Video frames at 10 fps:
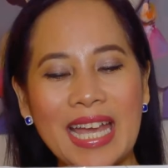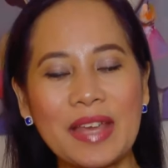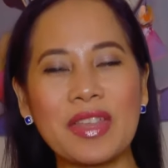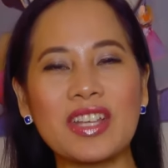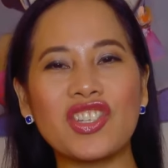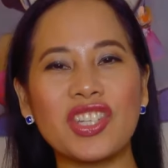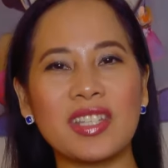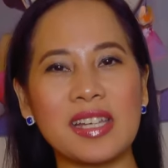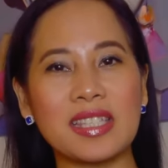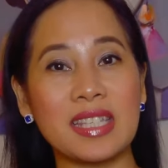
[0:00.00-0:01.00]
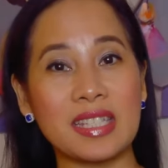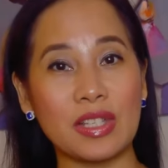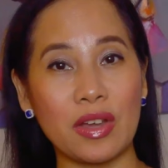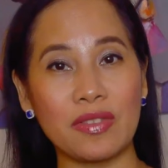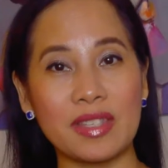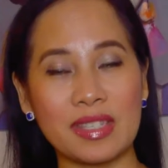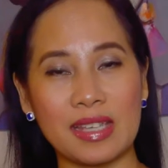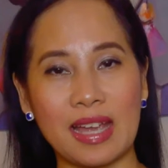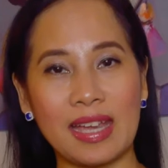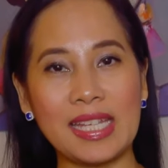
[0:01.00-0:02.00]
And then she does this on the
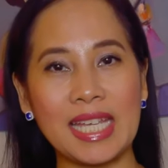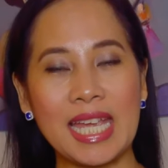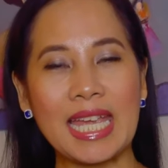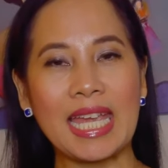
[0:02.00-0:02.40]
side.